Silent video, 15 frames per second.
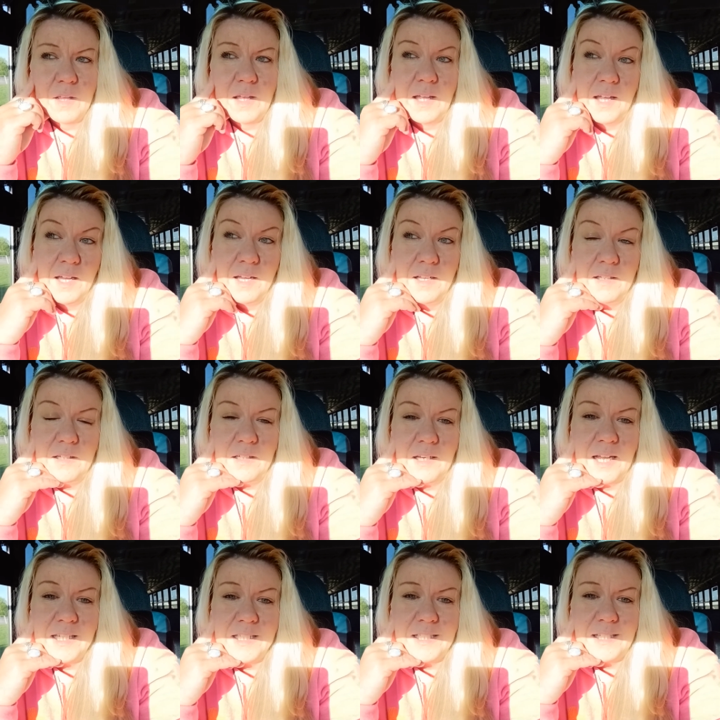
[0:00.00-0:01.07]
and an
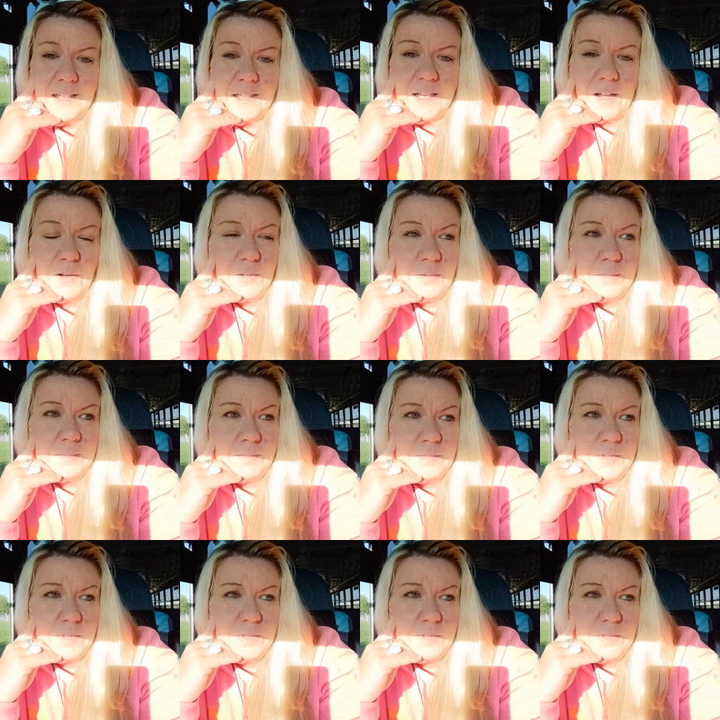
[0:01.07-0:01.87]
Etsy account